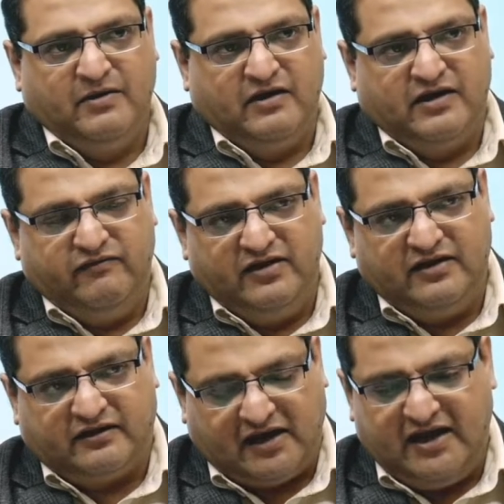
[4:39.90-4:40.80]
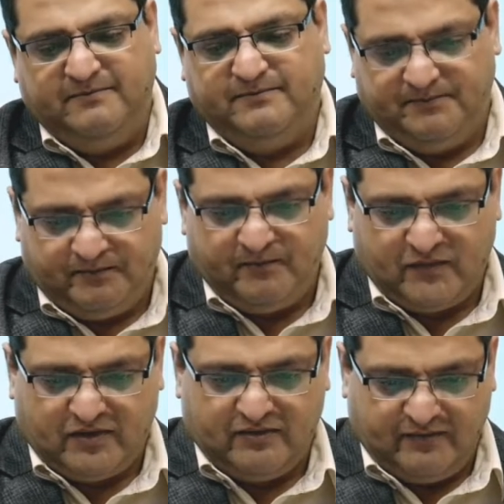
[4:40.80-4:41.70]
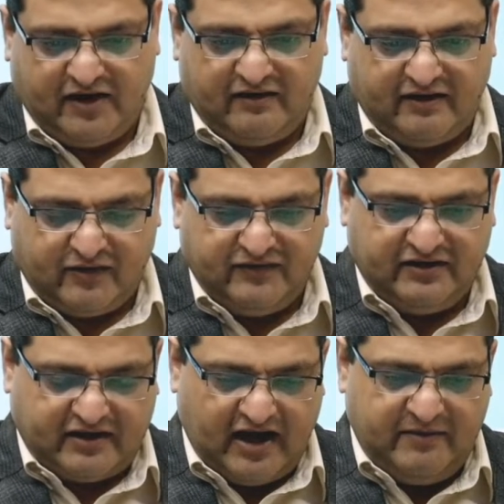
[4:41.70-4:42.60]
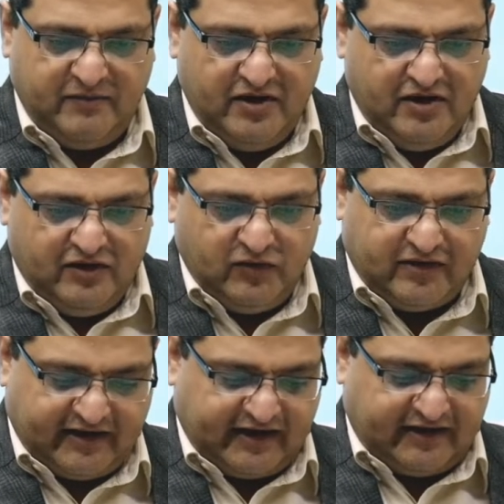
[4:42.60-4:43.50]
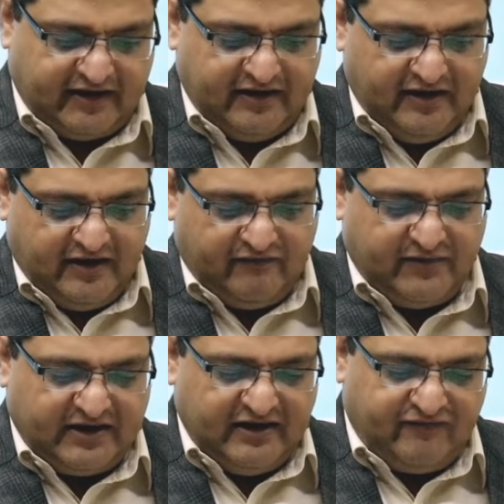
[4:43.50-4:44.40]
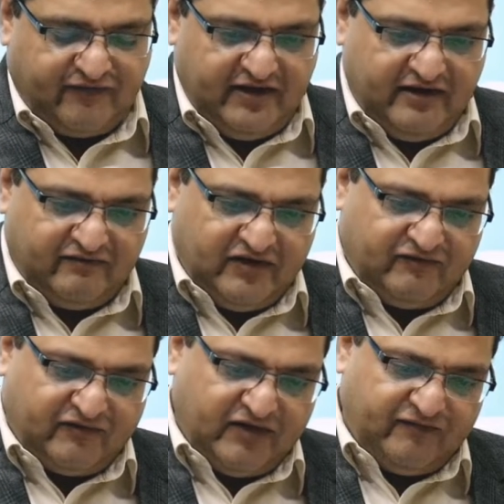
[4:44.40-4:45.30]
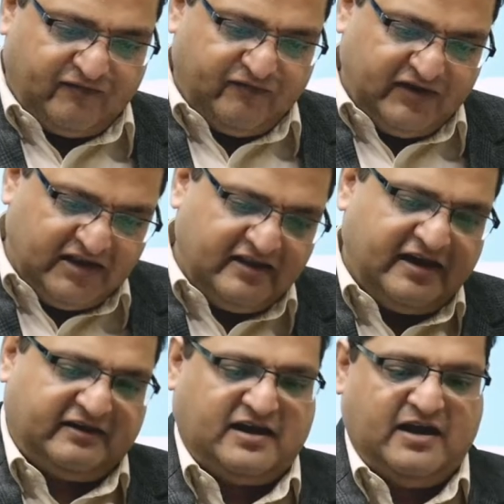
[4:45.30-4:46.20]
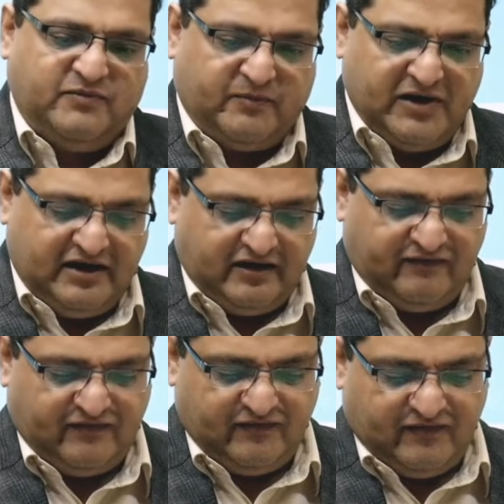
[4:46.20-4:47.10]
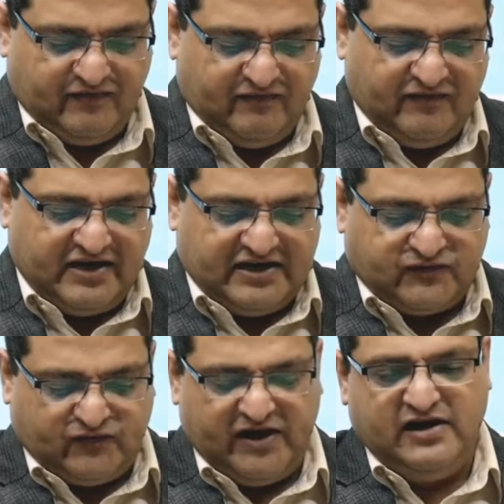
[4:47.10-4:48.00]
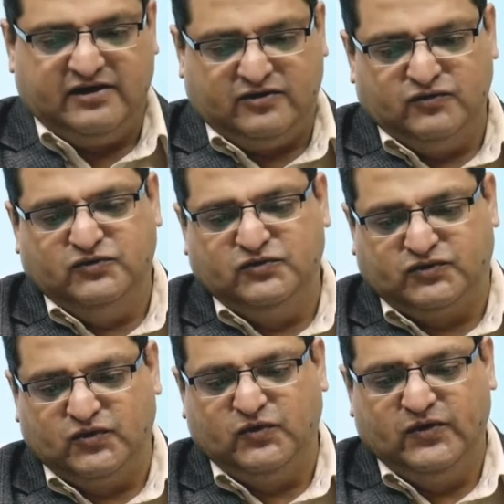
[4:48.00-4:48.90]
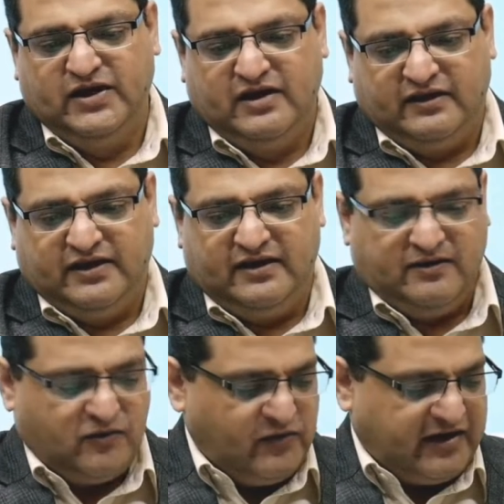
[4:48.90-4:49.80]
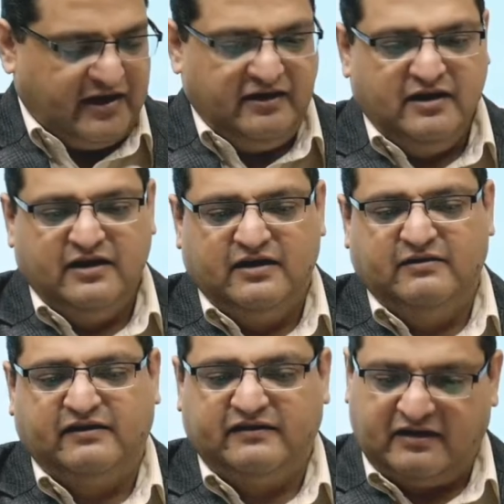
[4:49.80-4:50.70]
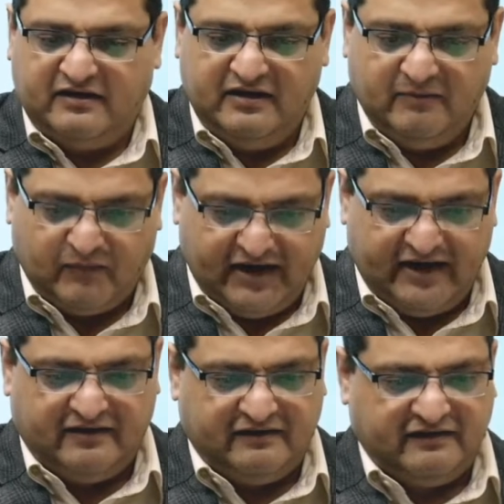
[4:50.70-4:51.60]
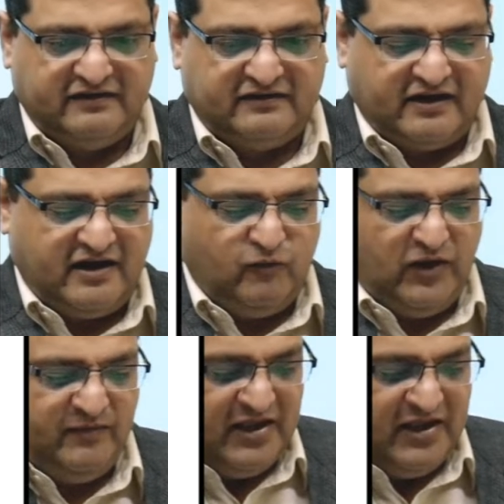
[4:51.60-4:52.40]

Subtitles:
giving the time, requisite time to correct it. But if within that time the plaintiff gets failed to do so, then court can reject the plaint. This is the second one.